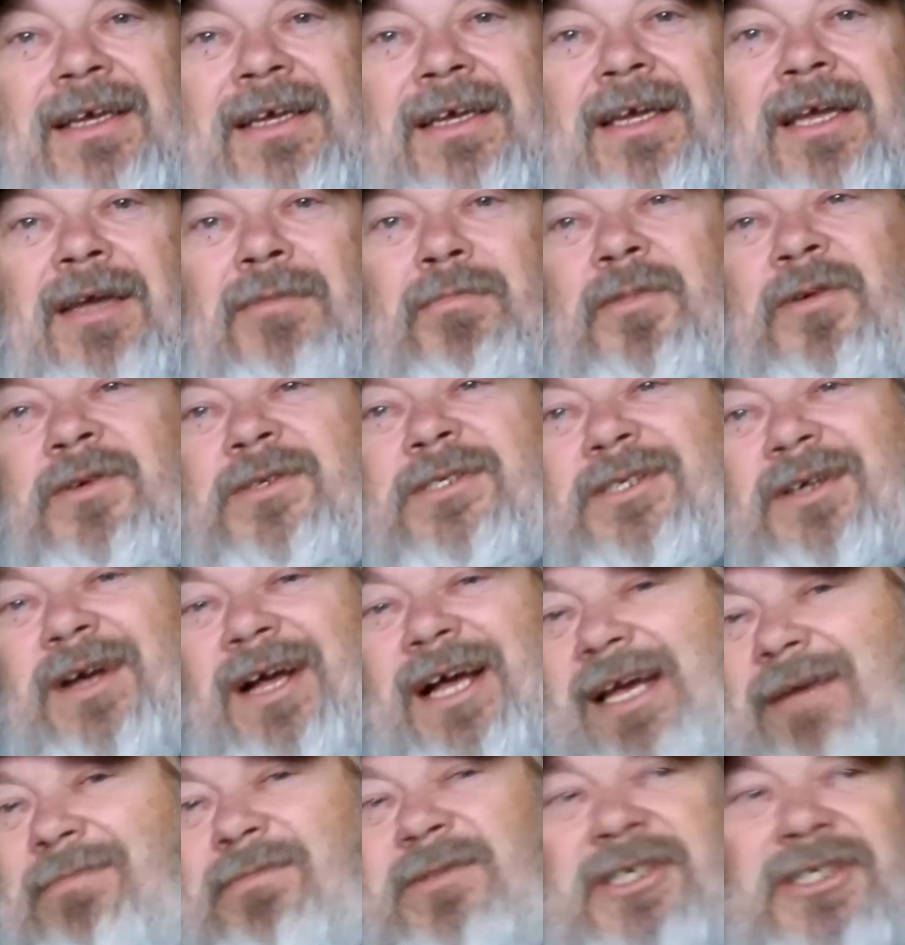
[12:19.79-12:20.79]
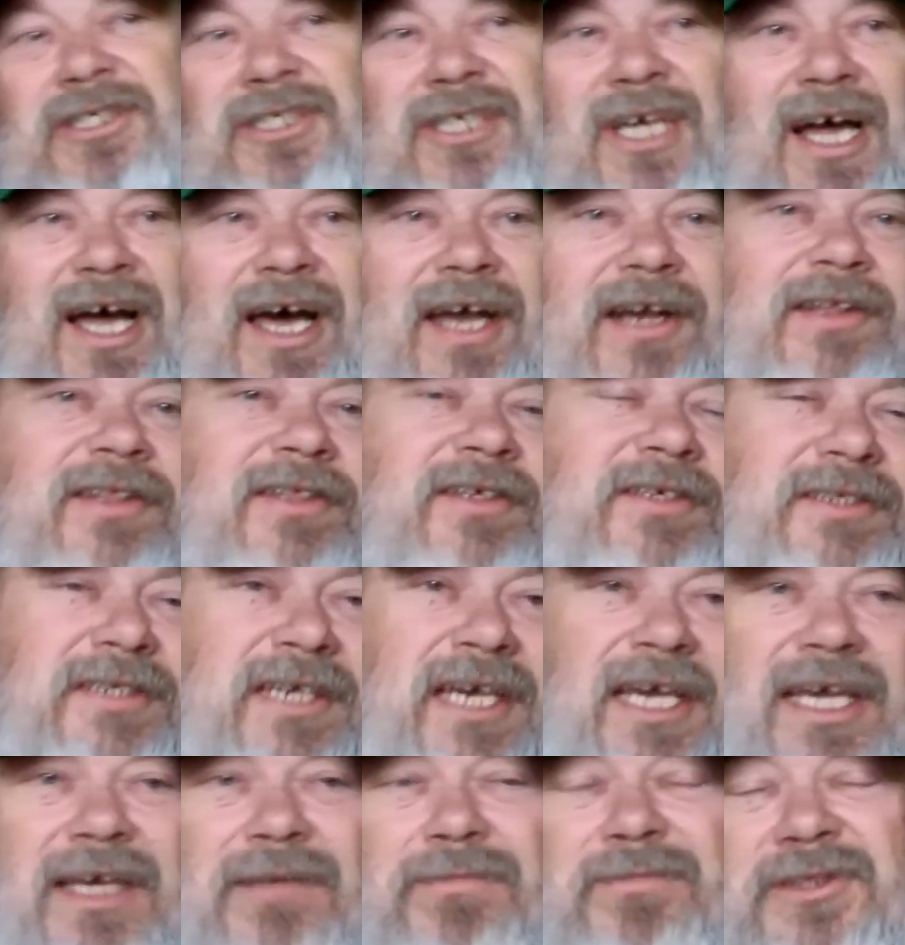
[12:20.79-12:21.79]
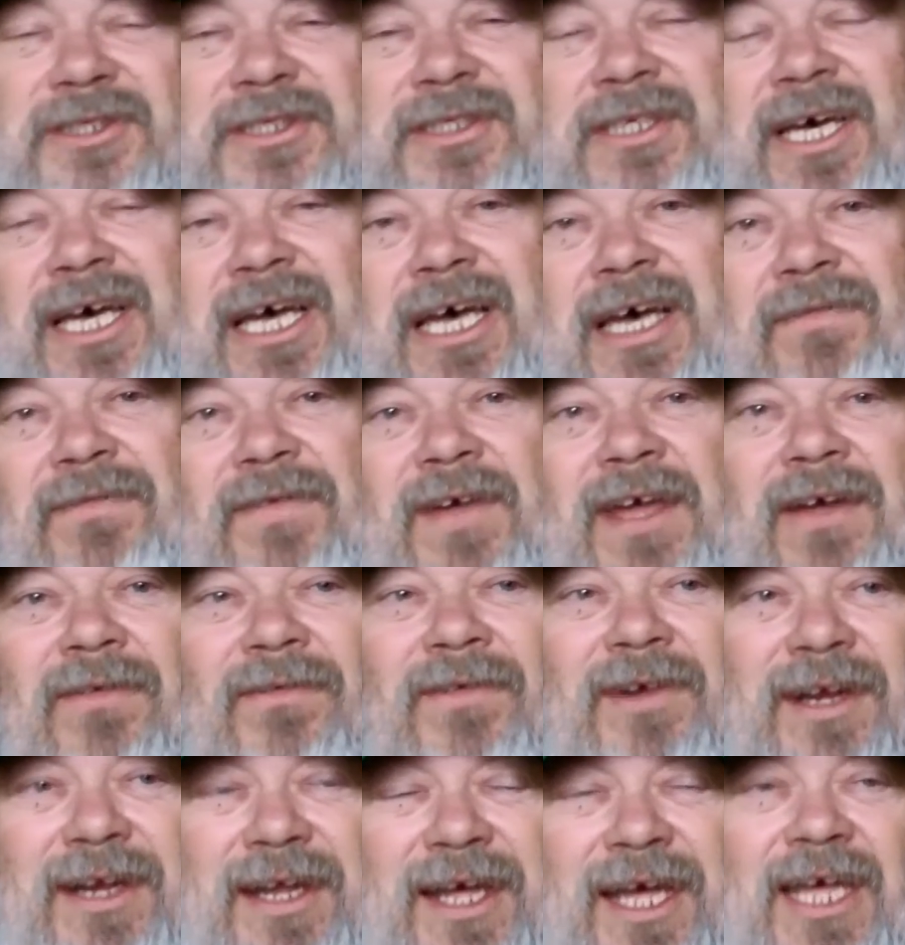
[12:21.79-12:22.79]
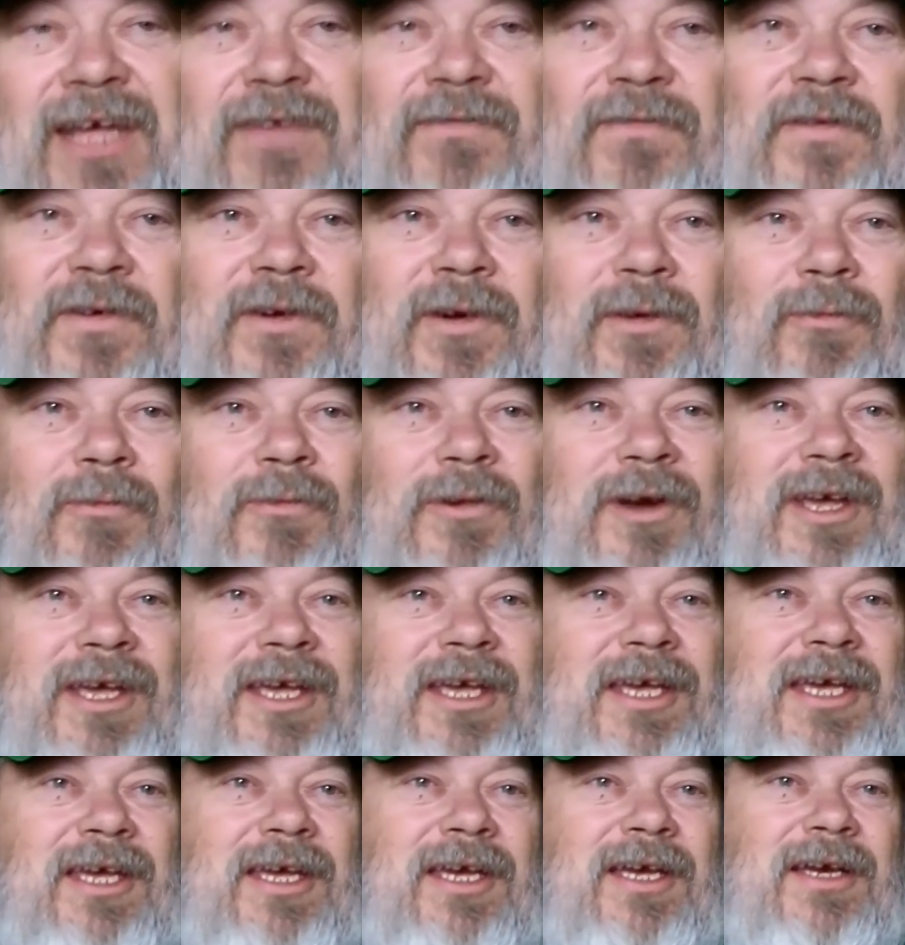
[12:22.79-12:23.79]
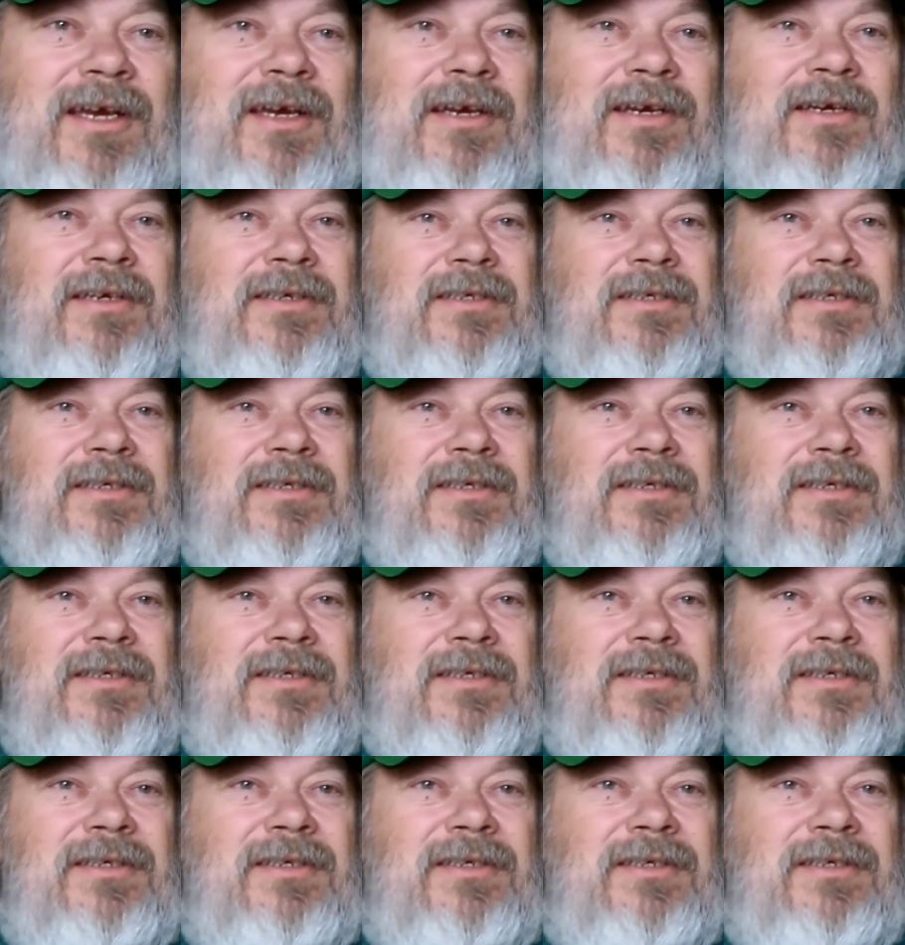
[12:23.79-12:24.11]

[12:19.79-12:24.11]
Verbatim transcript: and prescribed a shot of the same stuff every day for a week,